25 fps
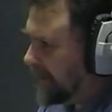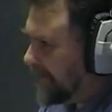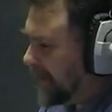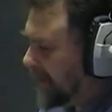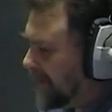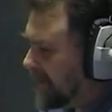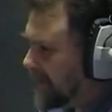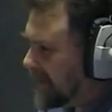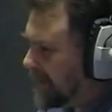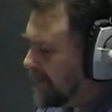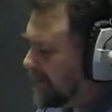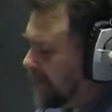
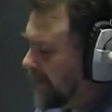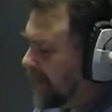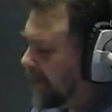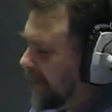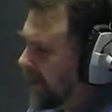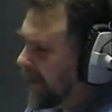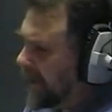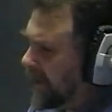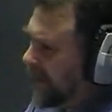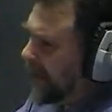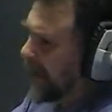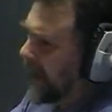amount of
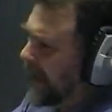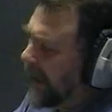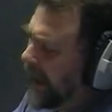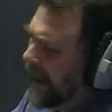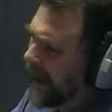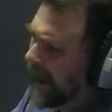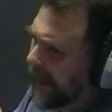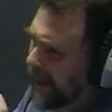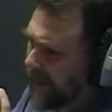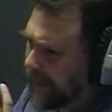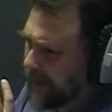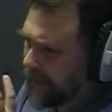money,
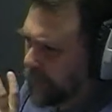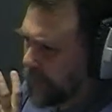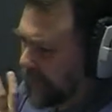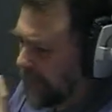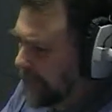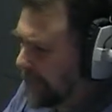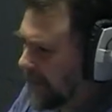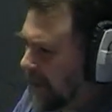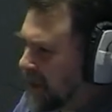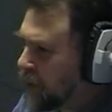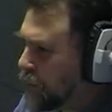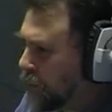and with
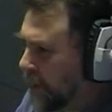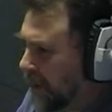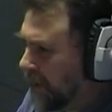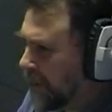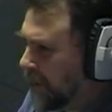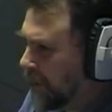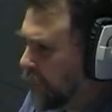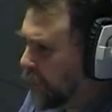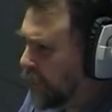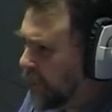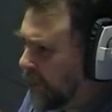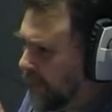the best will
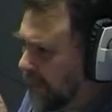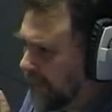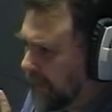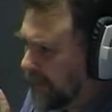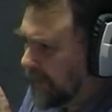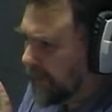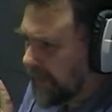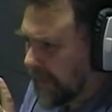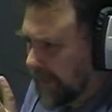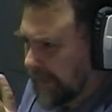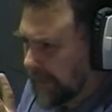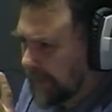in the
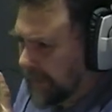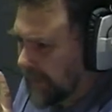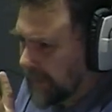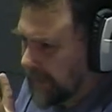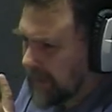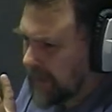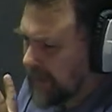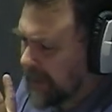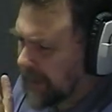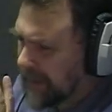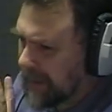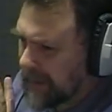world and the
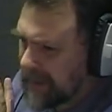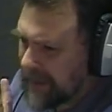most